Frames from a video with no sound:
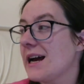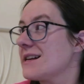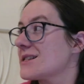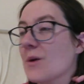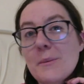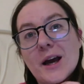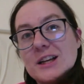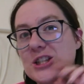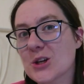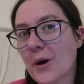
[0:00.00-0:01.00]
So I'm
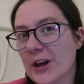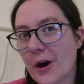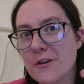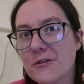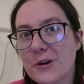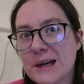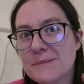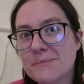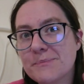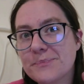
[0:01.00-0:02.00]
like, do I go for it?
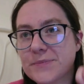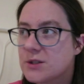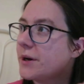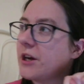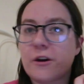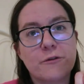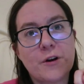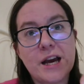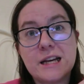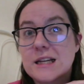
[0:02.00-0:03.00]
Do I go
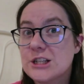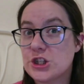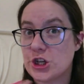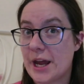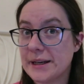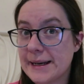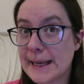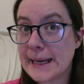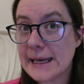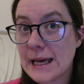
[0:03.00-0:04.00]
for it
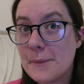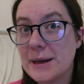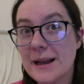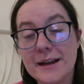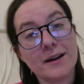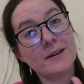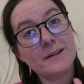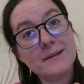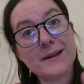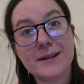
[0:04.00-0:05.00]
gently and be like,
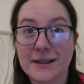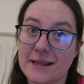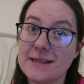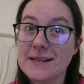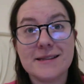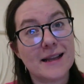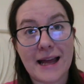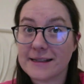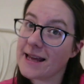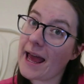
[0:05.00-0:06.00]
oh, look, this is the
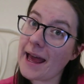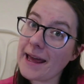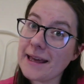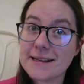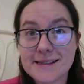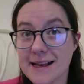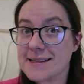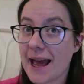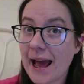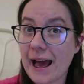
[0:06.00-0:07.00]
letter A. It
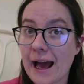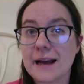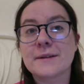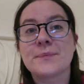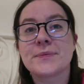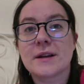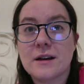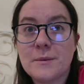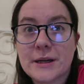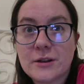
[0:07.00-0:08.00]
says ah.
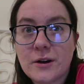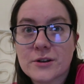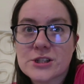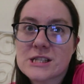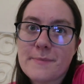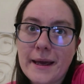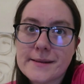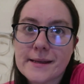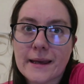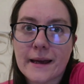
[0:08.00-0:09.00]
Oh my gosh,
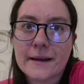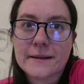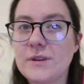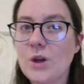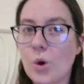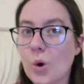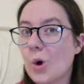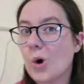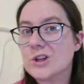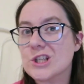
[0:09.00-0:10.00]
space again.
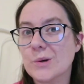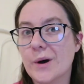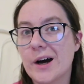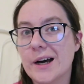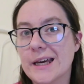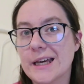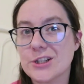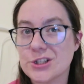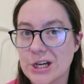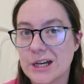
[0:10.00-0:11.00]
Or do I
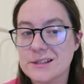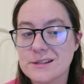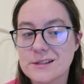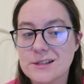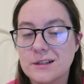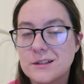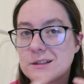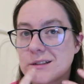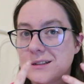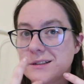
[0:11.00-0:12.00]
just
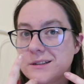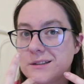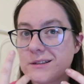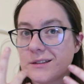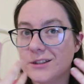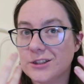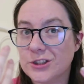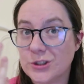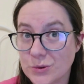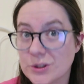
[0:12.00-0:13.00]

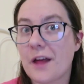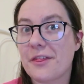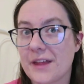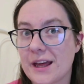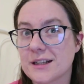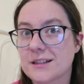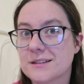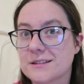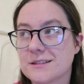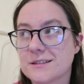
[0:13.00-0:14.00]
do nothing,
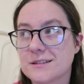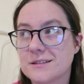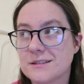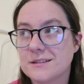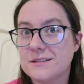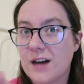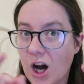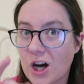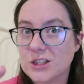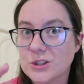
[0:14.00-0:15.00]

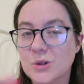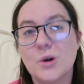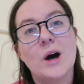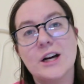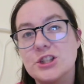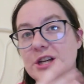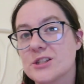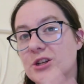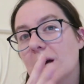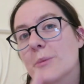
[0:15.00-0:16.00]
hardcore and just
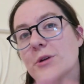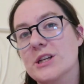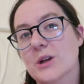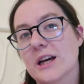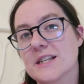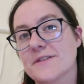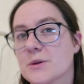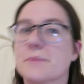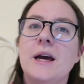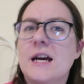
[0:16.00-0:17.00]
do like preschool activities
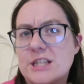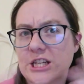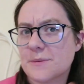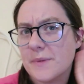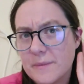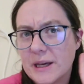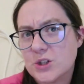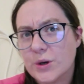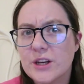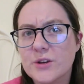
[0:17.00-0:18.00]
with him. Teach him, make
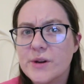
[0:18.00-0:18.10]
sure he knows all